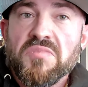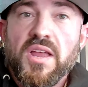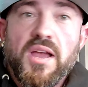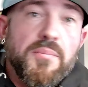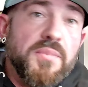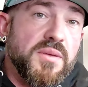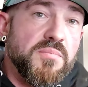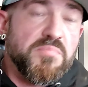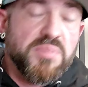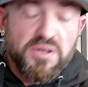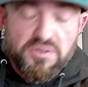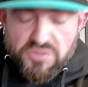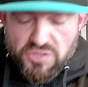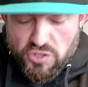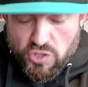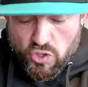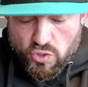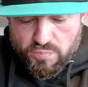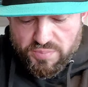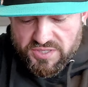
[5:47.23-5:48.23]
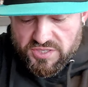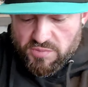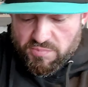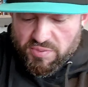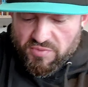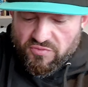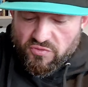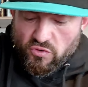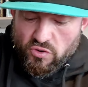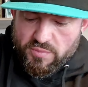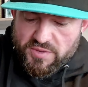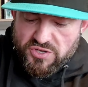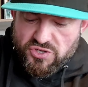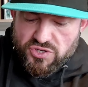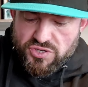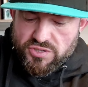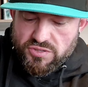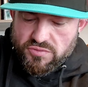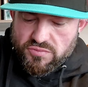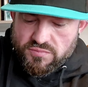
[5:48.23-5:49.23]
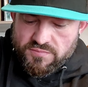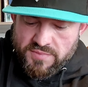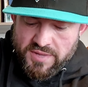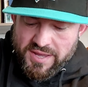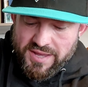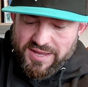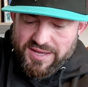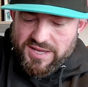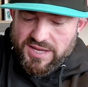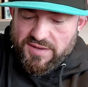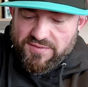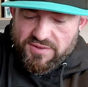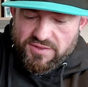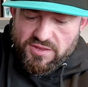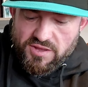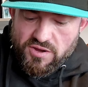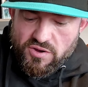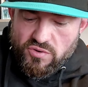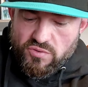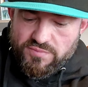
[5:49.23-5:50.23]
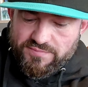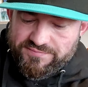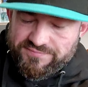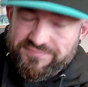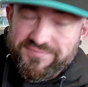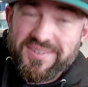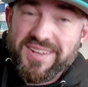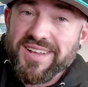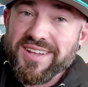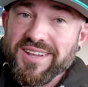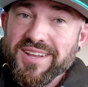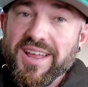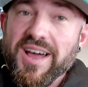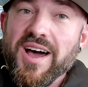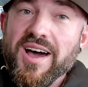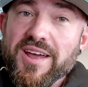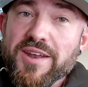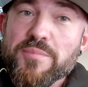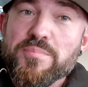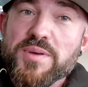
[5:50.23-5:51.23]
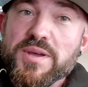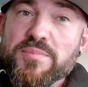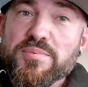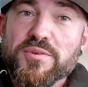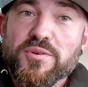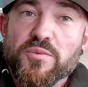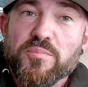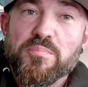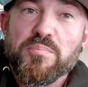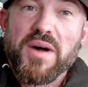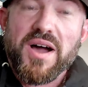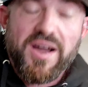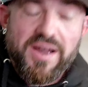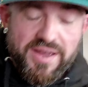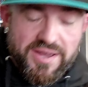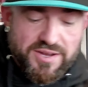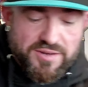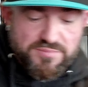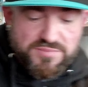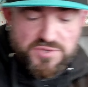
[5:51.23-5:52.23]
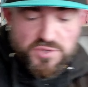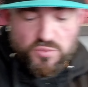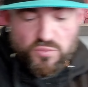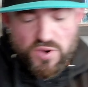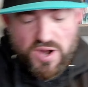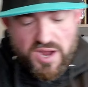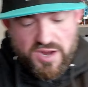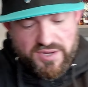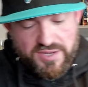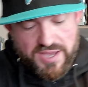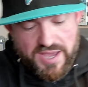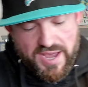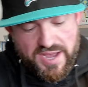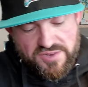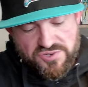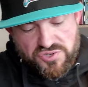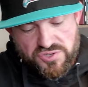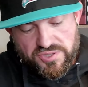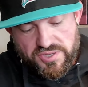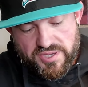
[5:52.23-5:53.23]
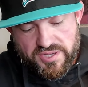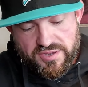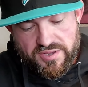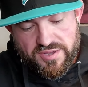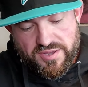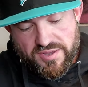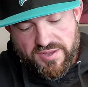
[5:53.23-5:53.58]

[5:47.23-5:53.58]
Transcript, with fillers: I mean, built a hoop, it's a performance shoe, even though a lot of people are buying them to rock casually.